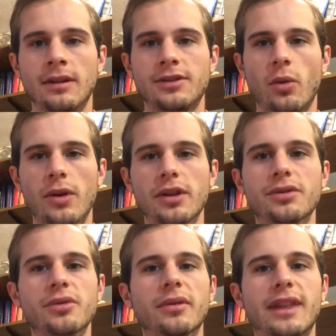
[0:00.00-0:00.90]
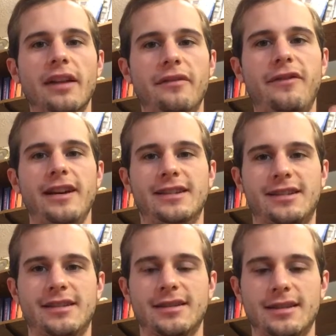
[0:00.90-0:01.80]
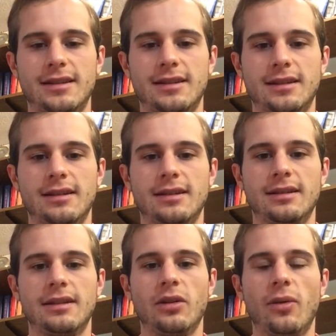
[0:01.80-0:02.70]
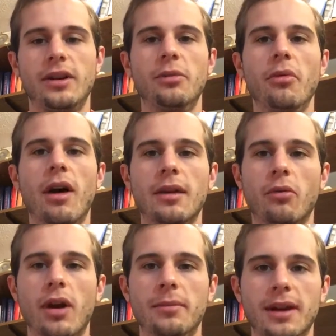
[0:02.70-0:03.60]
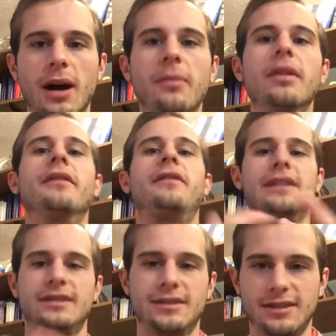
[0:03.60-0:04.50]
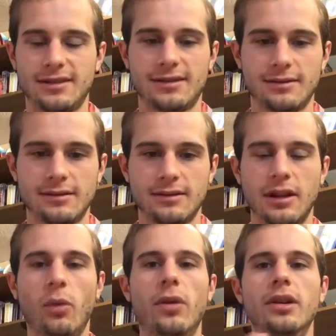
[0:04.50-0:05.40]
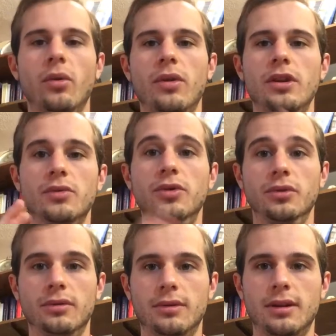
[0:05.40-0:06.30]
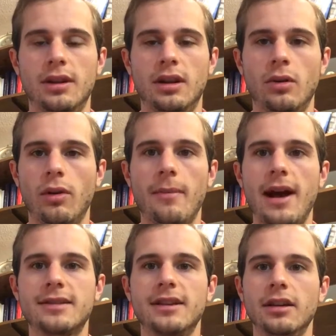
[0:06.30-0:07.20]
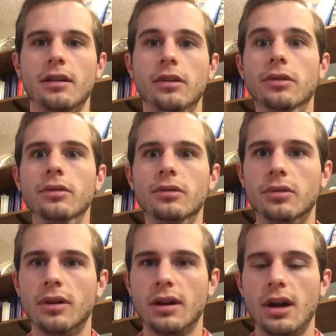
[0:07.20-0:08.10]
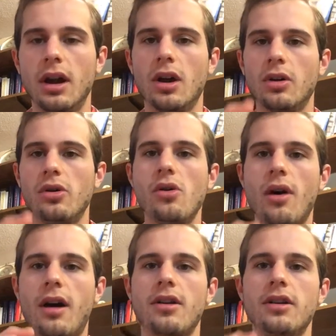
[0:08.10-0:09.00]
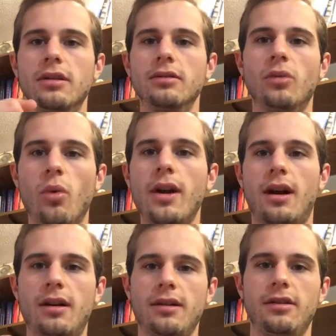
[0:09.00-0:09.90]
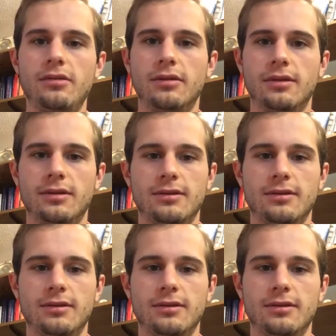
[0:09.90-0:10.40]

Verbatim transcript: So what do you do with that face when you want, want to become the facelessness? Okay, what, what do you do? Well, I'm asking you who are you? What are you?